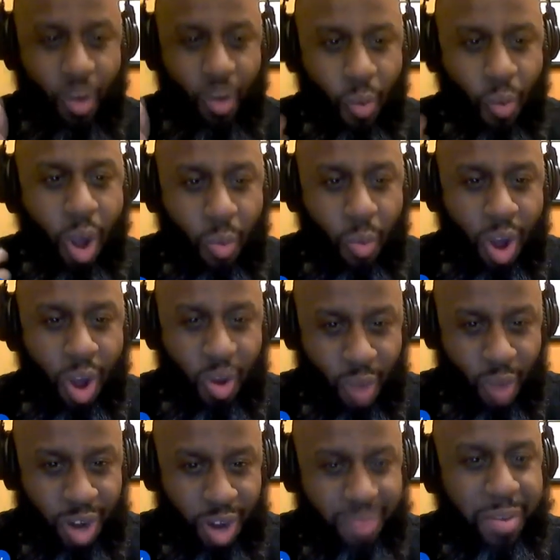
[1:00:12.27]

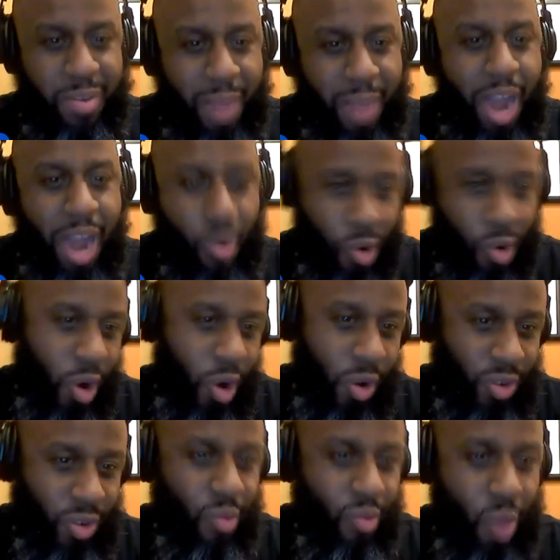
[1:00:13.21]
Welcome to my
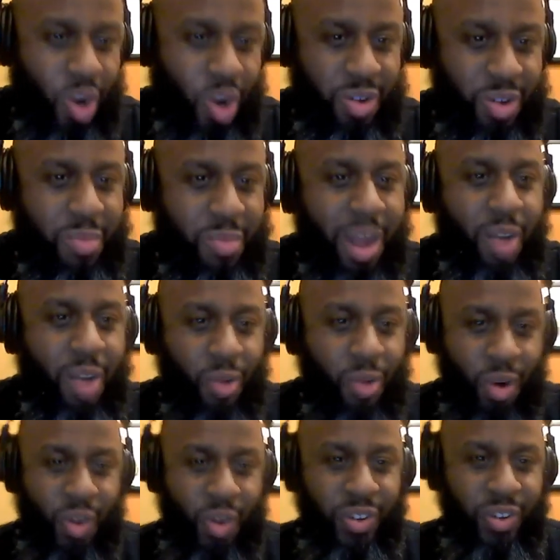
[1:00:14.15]
world. Welcome to my
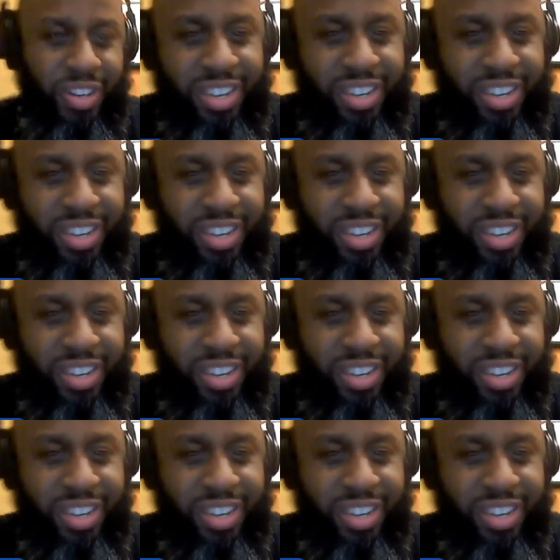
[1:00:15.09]
world.